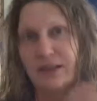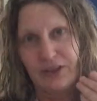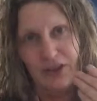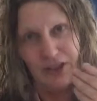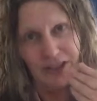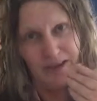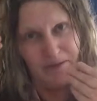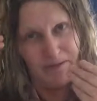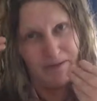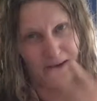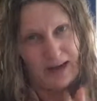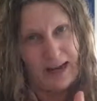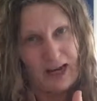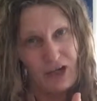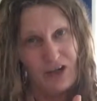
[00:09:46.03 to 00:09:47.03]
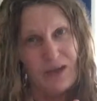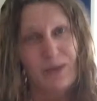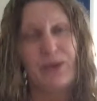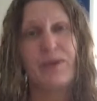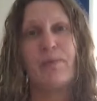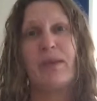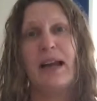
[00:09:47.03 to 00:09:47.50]
Just a flash. It
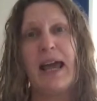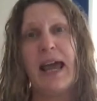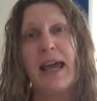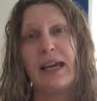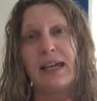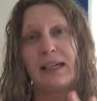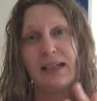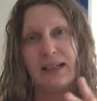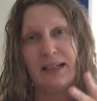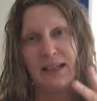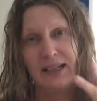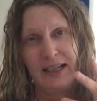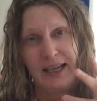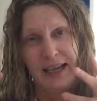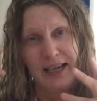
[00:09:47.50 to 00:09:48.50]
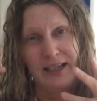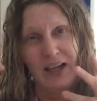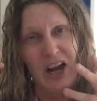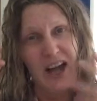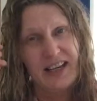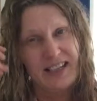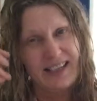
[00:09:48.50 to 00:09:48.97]
was black and
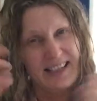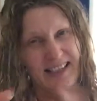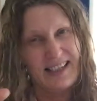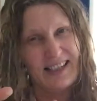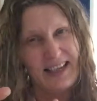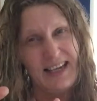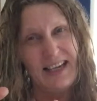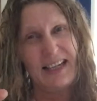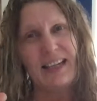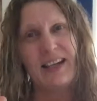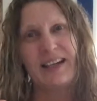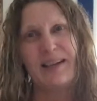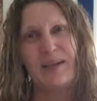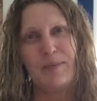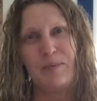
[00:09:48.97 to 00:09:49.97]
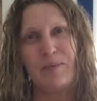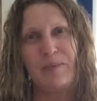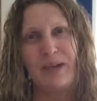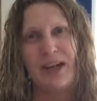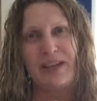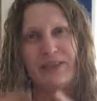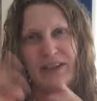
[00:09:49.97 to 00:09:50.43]
kind of sleek, like a
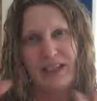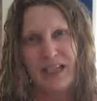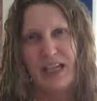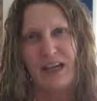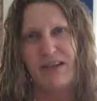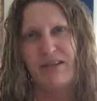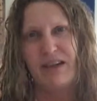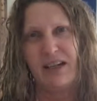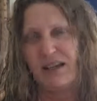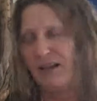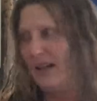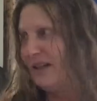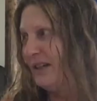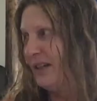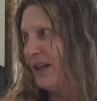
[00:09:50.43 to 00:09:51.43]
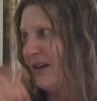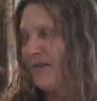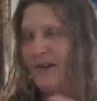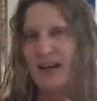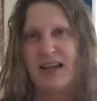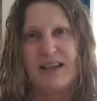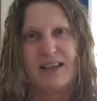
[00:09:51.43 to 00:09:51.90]
kind of a
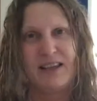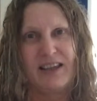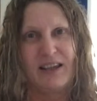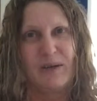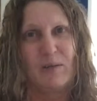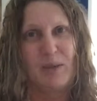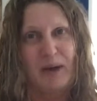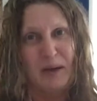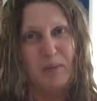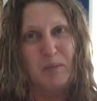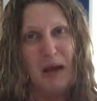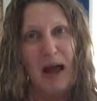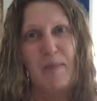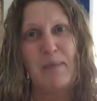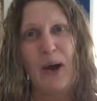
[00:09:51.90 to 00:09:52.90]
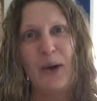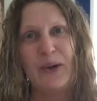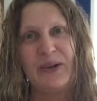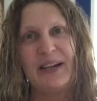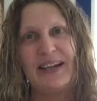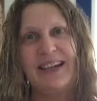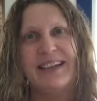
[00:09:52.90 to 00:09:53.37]
terrier thing, but a
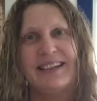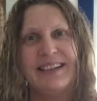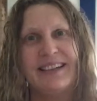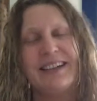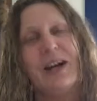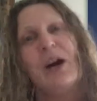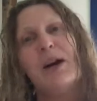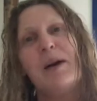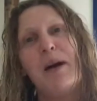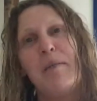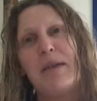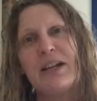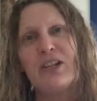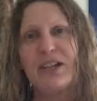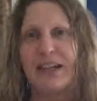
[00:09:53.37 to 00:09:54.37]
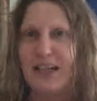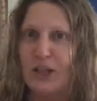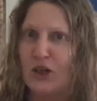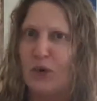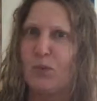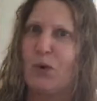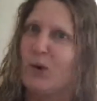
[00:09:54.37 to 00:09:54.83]
pony. Imagine, get
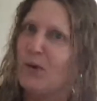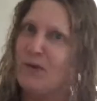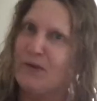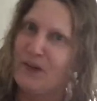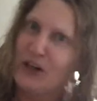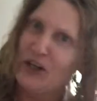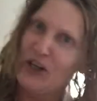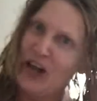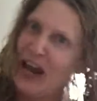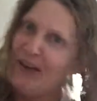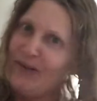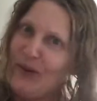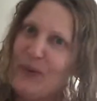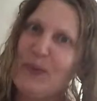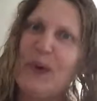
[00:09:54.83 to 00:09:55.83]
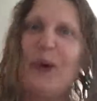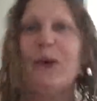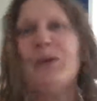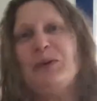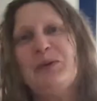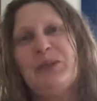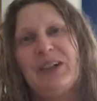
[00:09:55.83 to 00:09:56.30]
your wolf, shave your
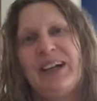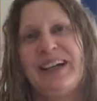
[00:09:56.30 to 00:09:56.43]
wolf,